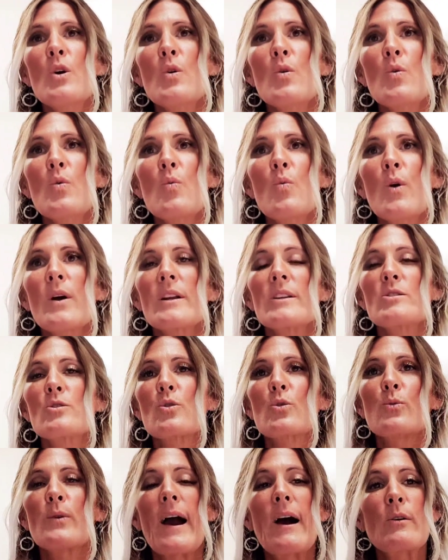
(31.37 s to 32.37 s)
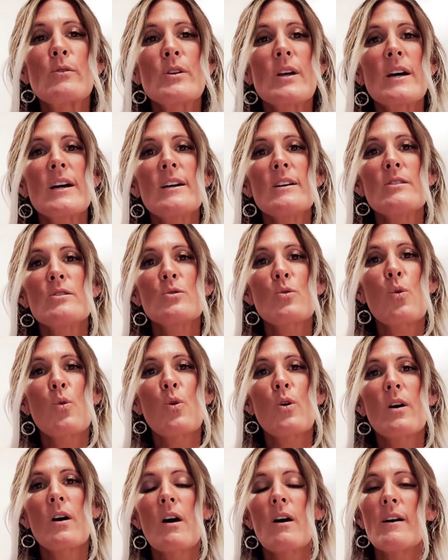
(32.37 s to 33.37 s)
what is around us
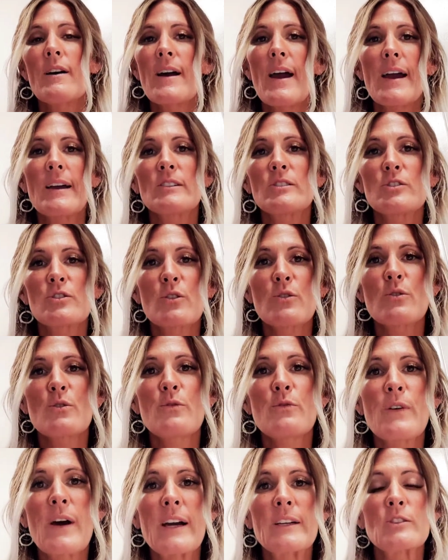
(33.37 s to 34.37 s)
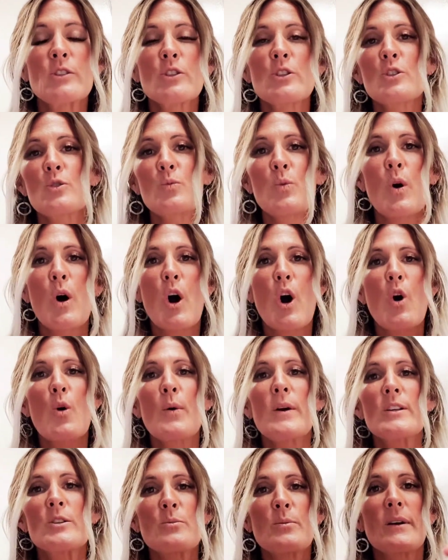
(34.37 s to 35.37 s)
or our external factors will
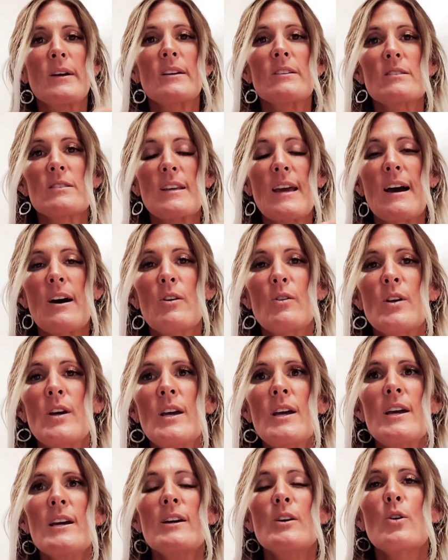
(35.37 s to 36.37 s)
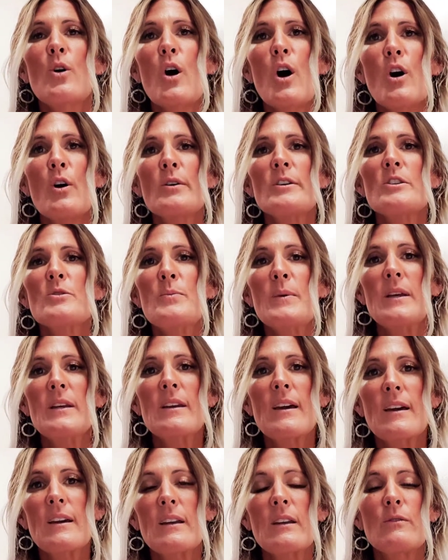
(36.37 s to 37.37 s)
always bring us down. It'll always be
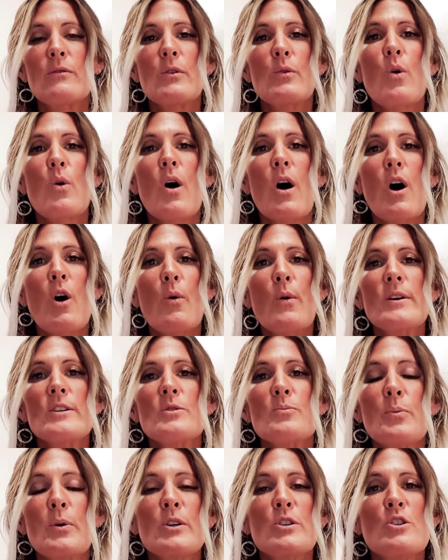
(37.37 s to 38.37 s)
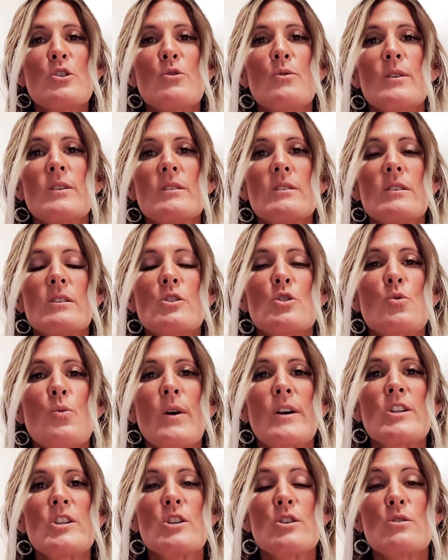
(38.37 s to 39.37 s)
negative. It will always put you in
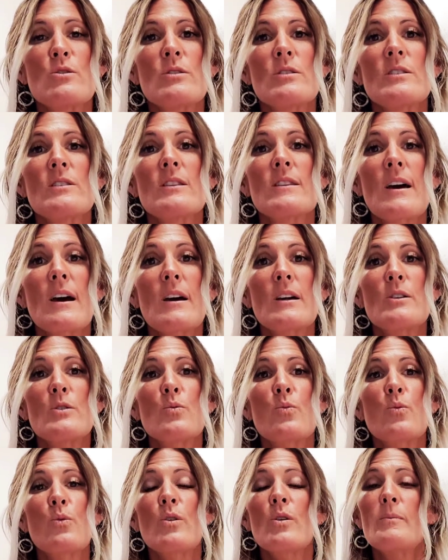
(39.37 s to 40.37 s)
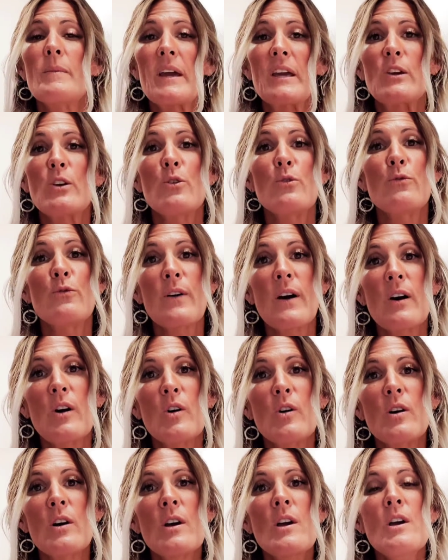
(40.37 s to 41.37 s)
situations that will make you
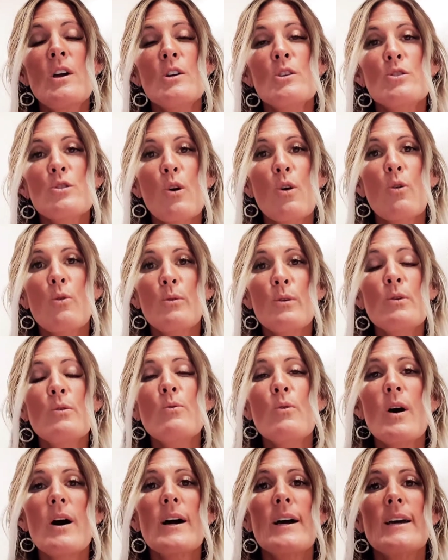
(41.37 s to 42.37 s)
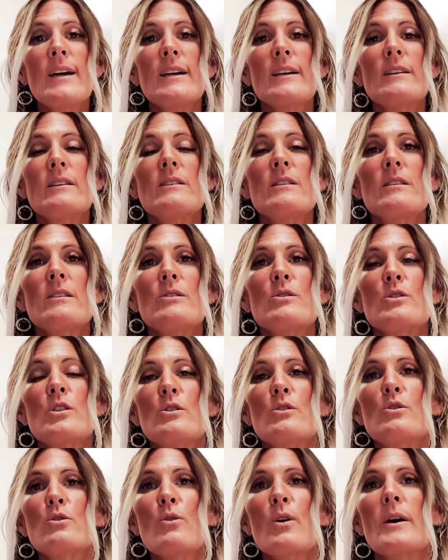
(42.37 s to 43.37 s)
fail. So we want to
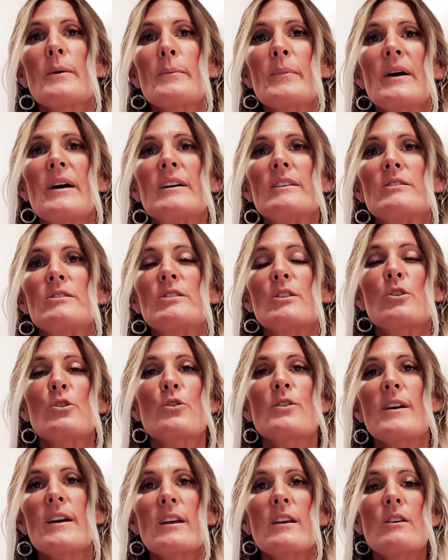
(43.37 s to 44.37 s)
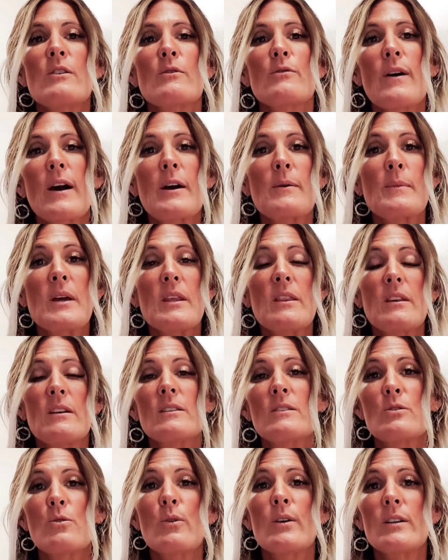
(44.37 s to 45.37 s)
do our best to create an environment that
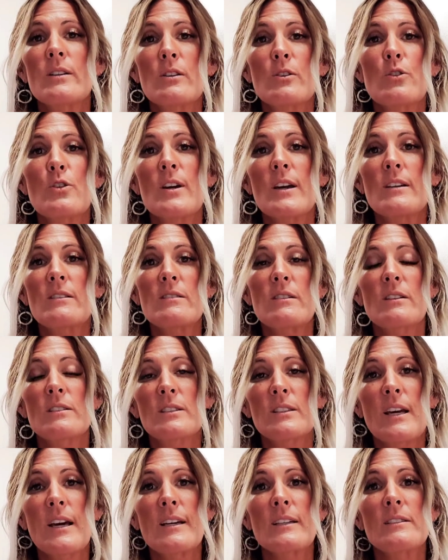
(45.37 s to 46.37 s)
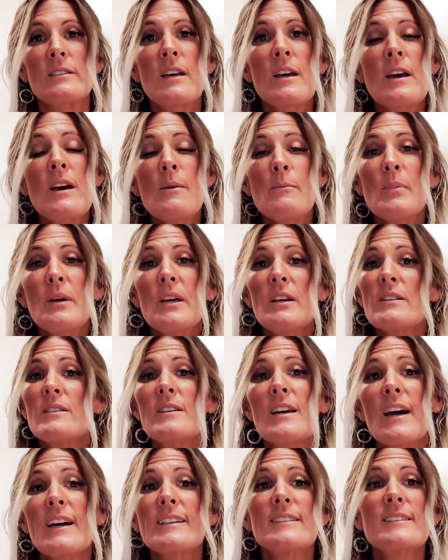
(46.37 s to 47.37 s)
is going to create success. Because,
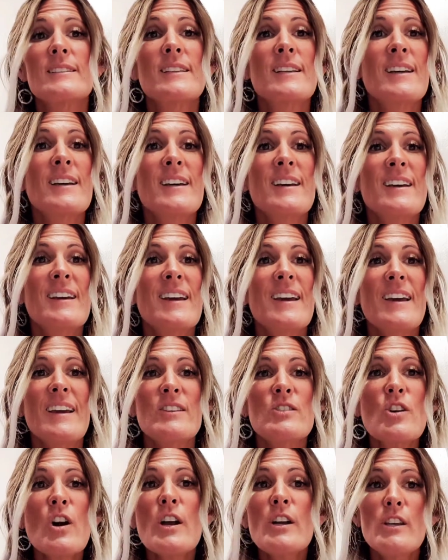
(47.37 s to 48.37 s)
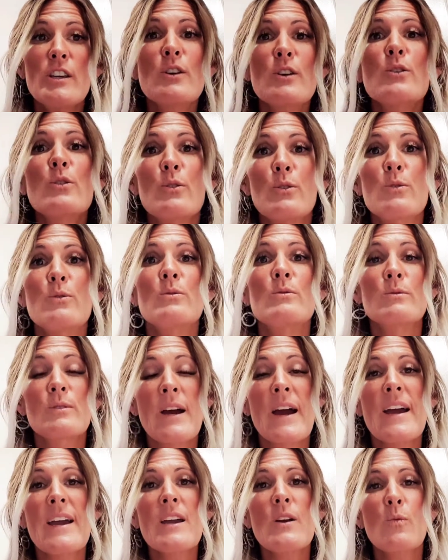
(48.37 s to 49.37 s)
guys, it's on you,
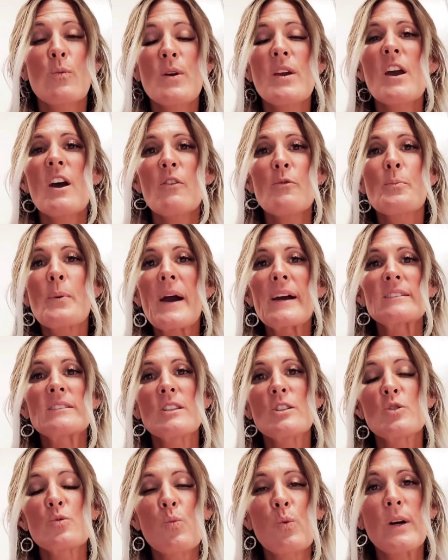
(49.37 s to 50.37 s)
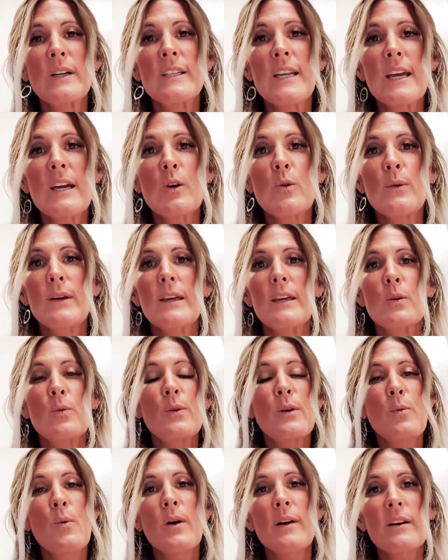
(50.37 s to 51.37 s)
right? We have practice one day a week. We
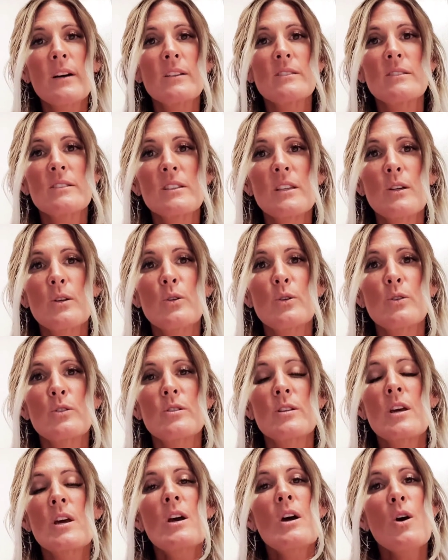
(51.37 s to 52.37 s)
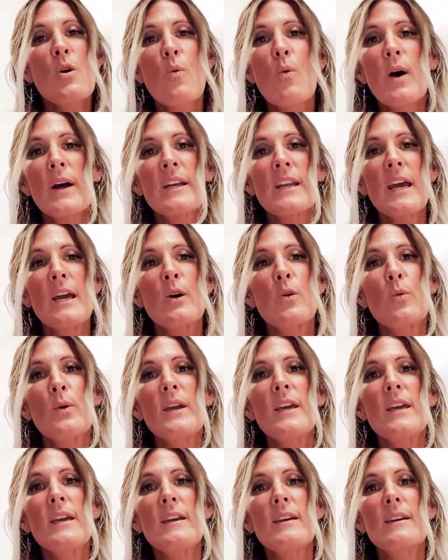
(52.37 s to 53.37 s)
work on skills one day a
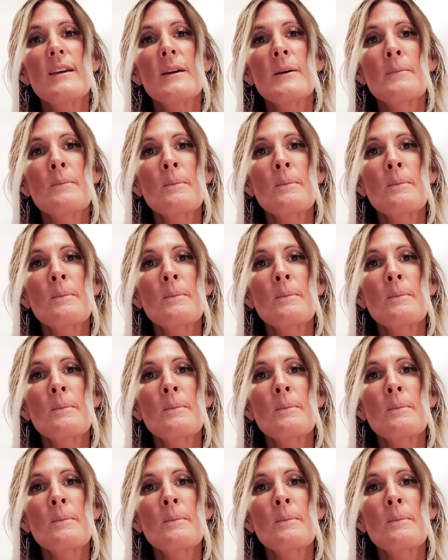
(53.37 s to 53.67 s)
week.